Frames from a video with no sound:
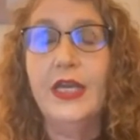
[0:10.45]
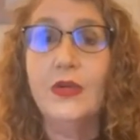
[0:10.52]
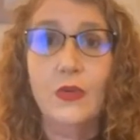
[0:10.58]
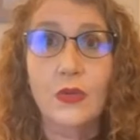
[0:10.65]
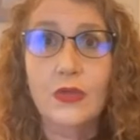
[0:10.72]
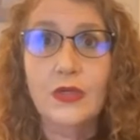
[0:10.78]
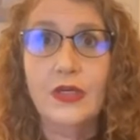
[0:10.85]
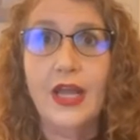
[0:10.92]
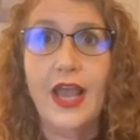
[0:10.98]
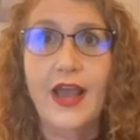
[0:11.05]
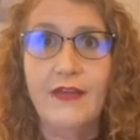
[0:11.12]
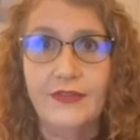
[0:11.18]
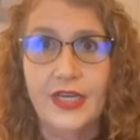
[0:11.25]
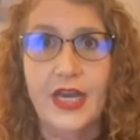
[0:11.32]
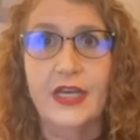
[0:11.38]
in order to
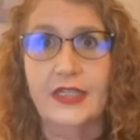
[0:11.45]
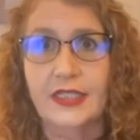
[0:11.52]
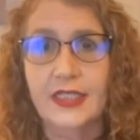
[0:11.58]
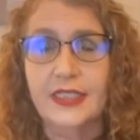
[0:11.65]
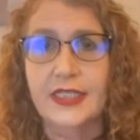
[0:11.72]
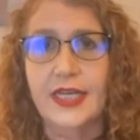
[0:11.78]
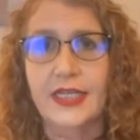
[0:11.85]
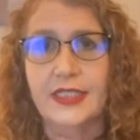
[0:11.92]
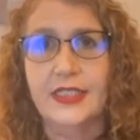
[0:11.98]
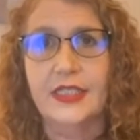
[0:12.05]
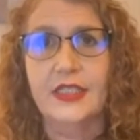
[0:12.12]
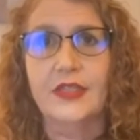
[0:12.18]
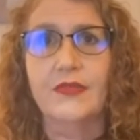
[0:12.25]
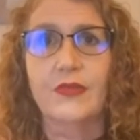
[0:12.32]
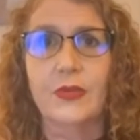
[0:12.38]
have an
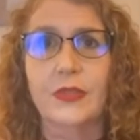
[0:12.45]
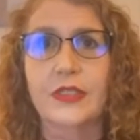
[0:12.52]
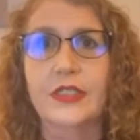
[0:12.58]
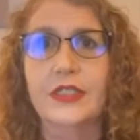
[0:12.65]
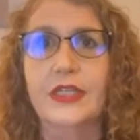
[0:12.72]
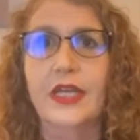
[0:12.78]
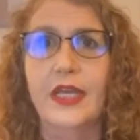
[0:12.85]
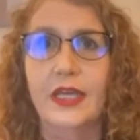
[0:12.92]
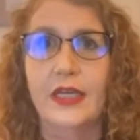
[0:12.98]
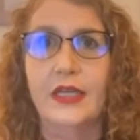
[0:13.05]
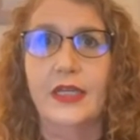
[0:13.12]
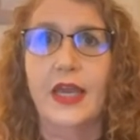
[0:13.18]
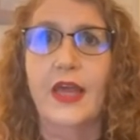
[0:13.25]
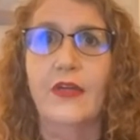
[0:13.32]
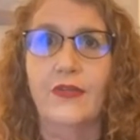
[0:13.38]
uncontested divorce
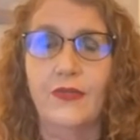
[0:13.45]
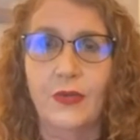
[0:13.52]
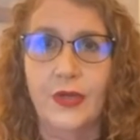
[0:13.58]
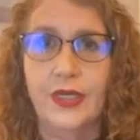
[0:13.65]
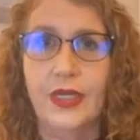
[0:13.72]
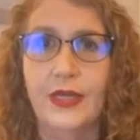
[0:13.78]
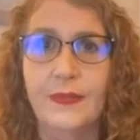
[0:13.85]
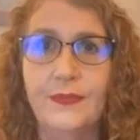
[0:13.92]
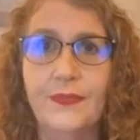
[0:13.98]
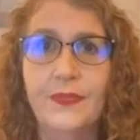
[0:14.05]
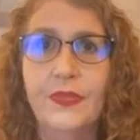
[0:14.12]
in California?